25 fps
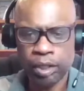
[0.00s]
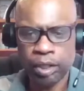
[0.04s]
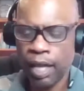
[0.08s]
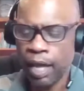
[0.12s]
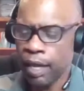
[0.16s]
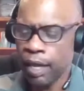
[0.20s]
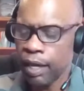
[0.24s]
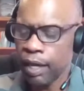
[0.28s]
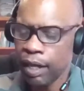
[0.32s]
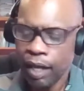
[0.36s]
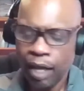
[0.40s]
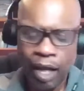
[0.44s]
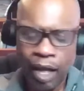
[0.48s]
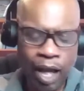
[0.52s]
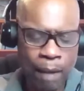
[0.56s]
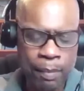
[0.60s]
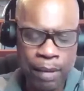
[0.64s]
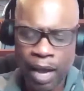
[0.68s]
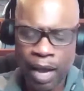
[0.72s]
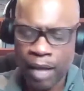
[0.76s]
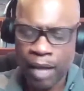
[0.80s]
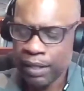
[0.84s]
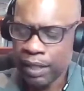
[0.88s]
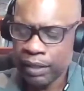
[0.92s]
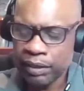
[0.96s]
Yeah.
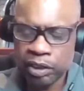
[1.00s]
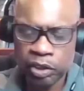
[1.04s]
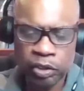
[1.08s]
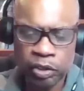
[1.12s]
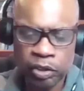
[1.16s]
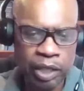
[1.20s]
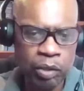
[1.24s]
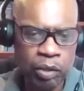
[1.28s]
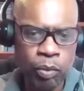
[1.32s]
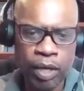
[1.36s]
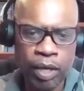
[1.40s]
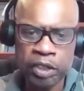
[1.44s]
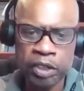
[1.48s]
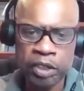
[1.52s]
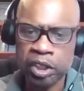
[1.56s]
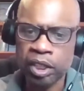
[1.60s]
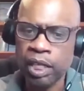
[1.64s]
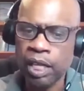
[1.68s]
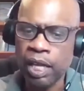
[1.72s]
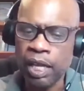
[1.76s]
I think that's a great question.